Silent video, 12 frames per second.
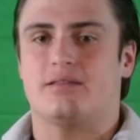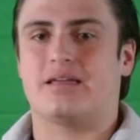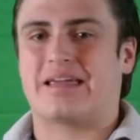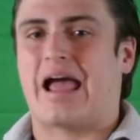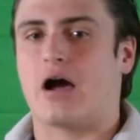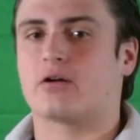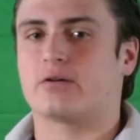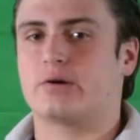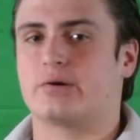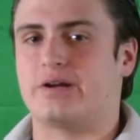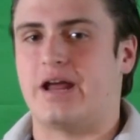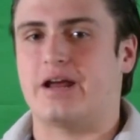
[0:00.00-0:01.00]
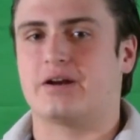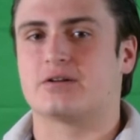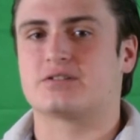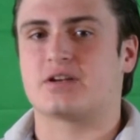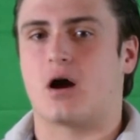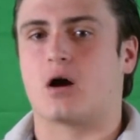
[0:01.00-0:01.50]
The Calgary
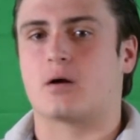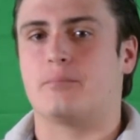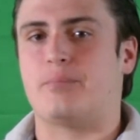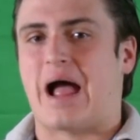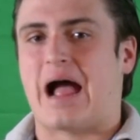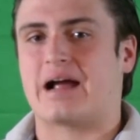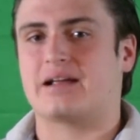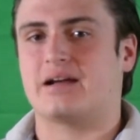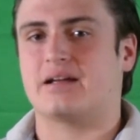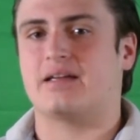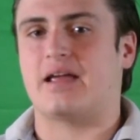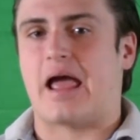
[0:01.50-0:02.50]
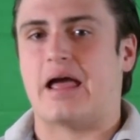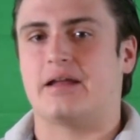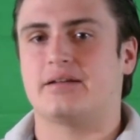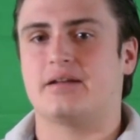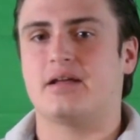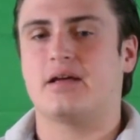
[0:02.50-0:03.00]
creators are back
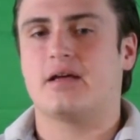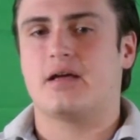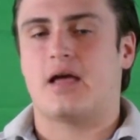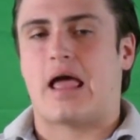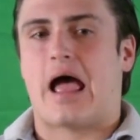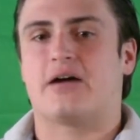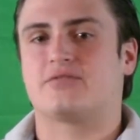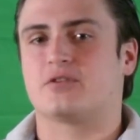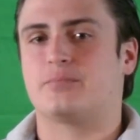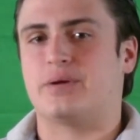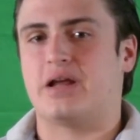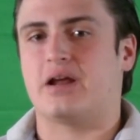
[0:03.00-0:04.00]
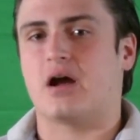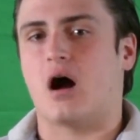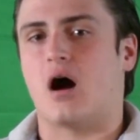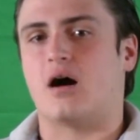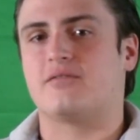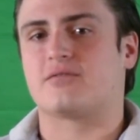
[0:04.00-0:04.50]
again after being
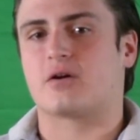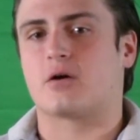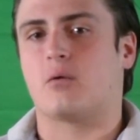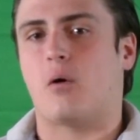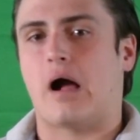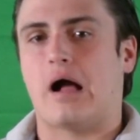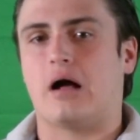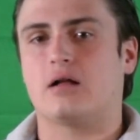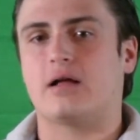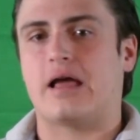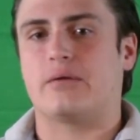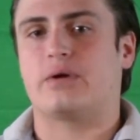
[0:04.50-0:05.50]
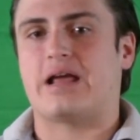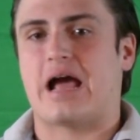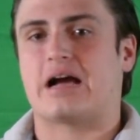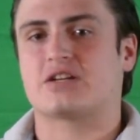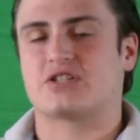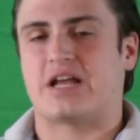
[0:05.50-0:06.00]
off for a while, and we
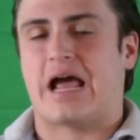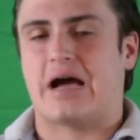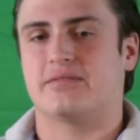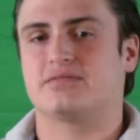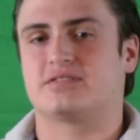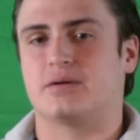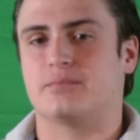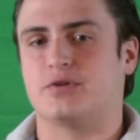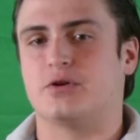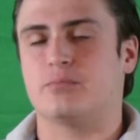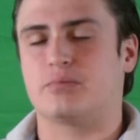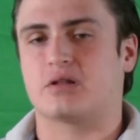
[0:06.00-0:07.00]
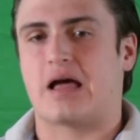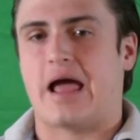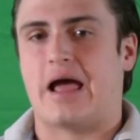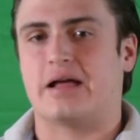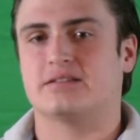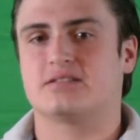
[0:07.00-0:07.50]
actually have some new
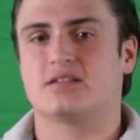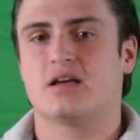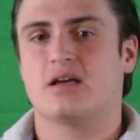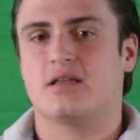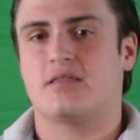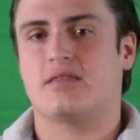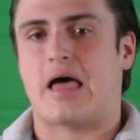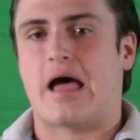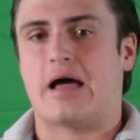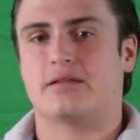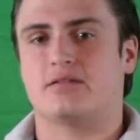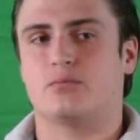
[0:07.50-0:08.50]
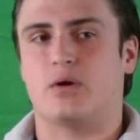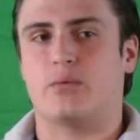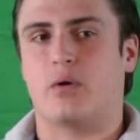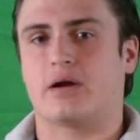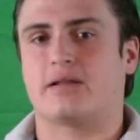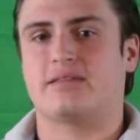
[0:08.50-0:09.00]
plans that we
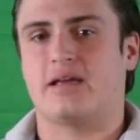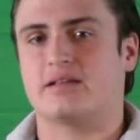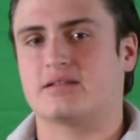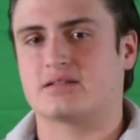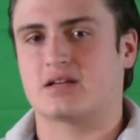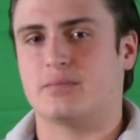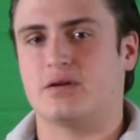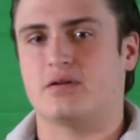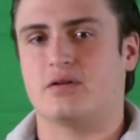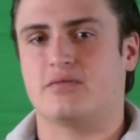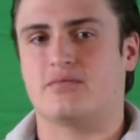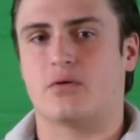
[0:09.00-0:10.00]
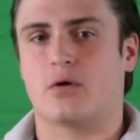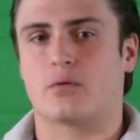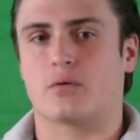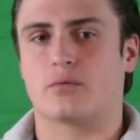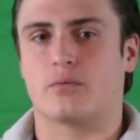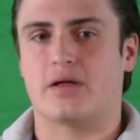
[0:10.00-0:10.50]
want to take this community
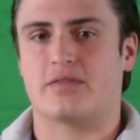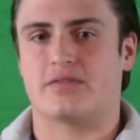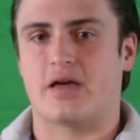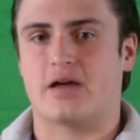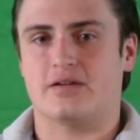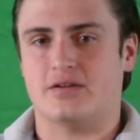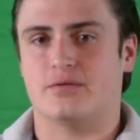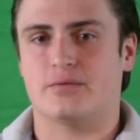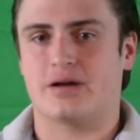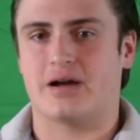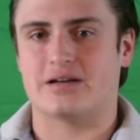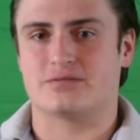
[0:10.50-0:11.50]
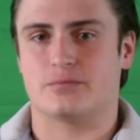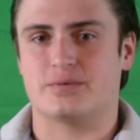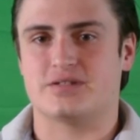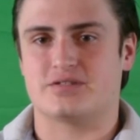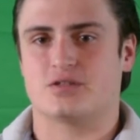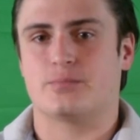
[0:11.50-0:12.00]
forward with that you guys will
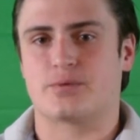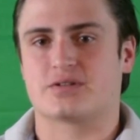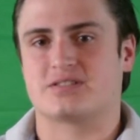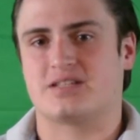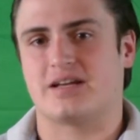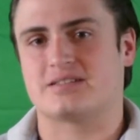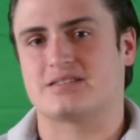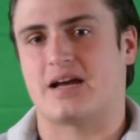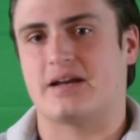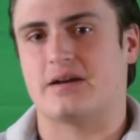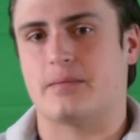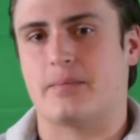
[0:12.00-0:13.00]
be super excited